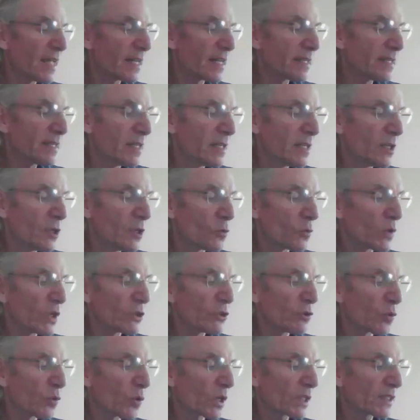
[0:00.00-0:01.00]
then when
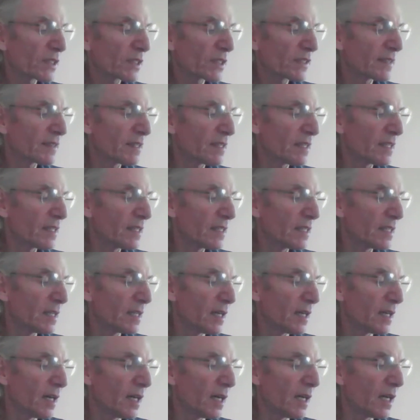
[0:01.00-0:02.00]
you worked at
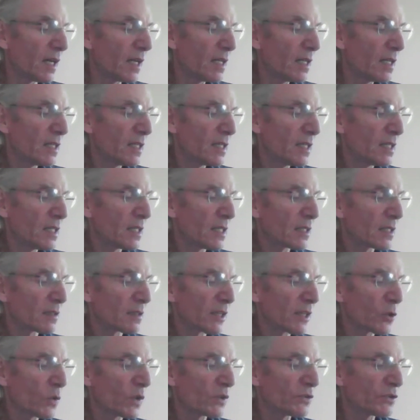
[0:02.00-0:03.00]
the uh,
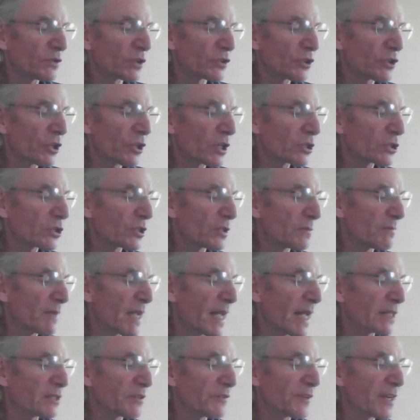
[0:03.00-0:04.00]
liquid detergent
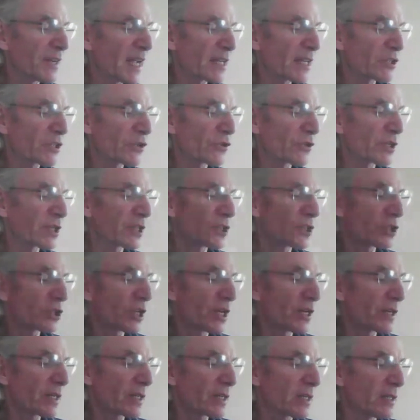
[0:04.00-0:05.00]
manufacturing
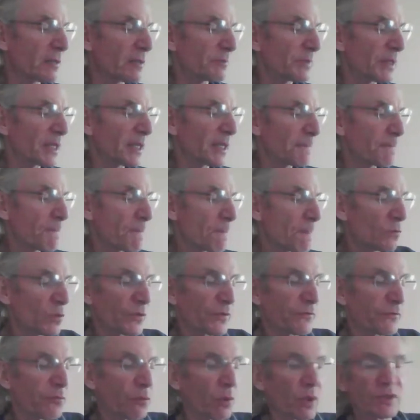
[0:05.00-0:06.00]
share company
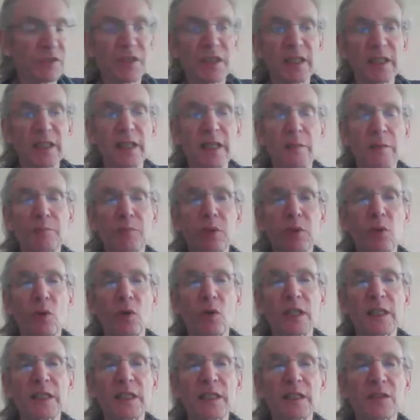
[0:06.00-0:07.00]
with 14
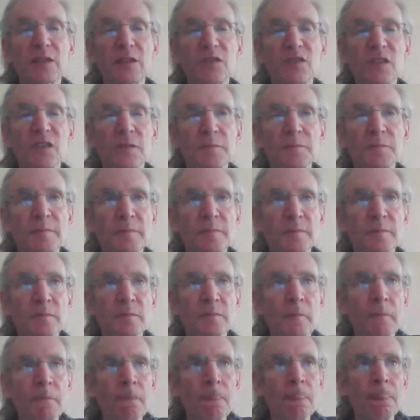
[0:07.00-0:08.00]
employees.
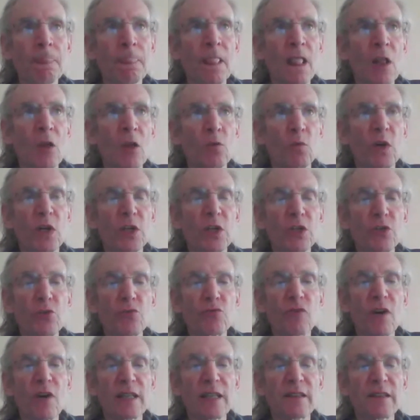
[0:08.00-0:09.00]
When
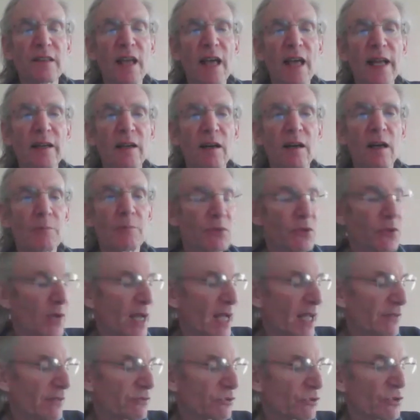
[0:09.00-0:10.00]
you write that up, you
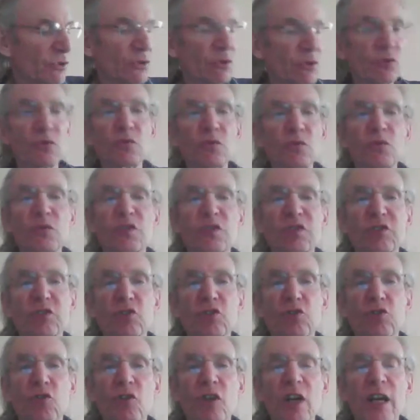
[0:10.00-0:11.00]
have to
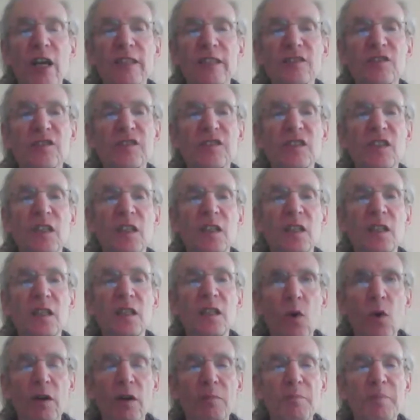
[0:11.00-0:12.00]
stress
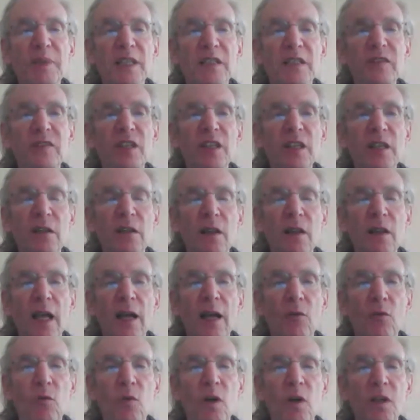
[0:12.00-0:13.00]
what a big deal
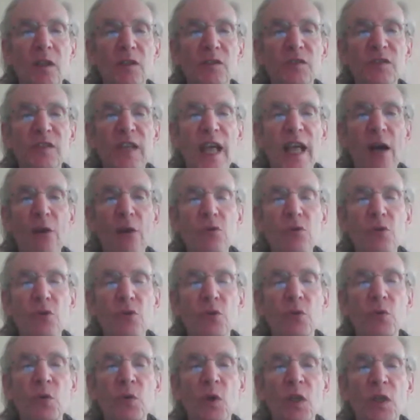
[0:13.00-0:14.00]
that was, how
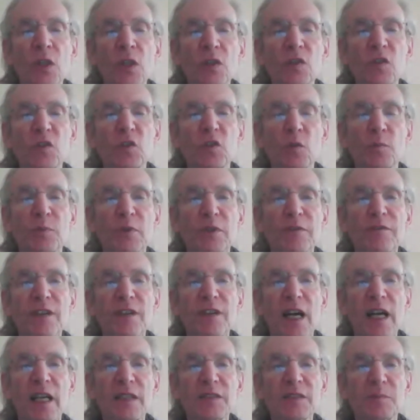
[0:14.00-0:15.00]
you
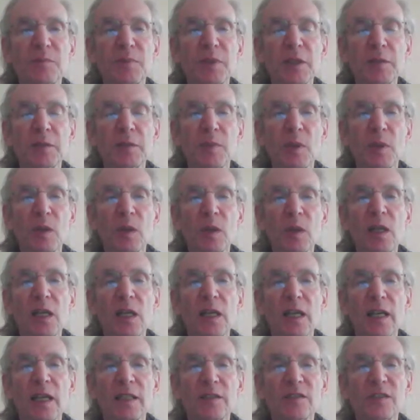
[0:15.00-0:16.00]
supervised people,
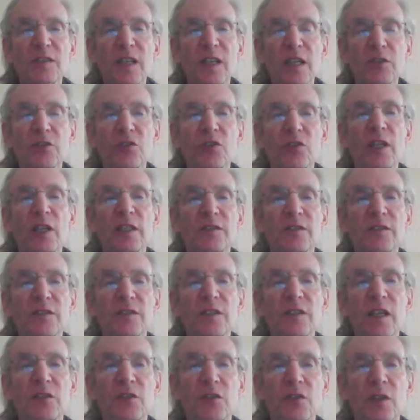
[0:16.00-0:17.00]
et cetera, et
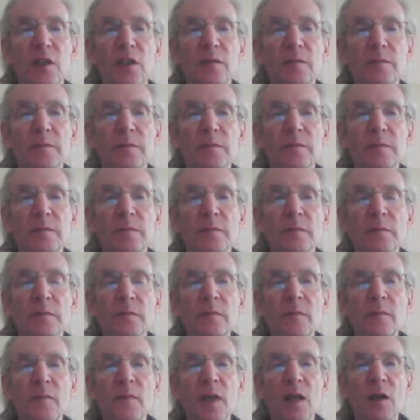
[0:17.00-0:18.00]
cetera.
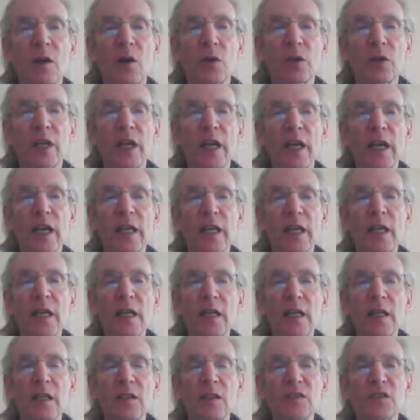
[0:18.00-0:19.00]
Okay.
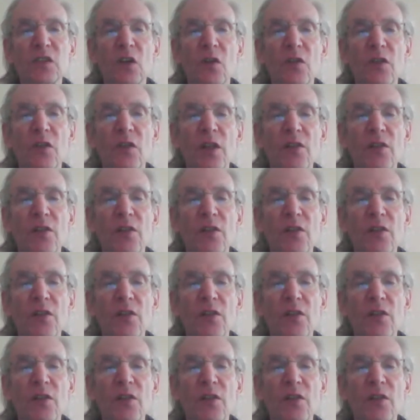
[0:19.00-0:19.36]
Yeah. So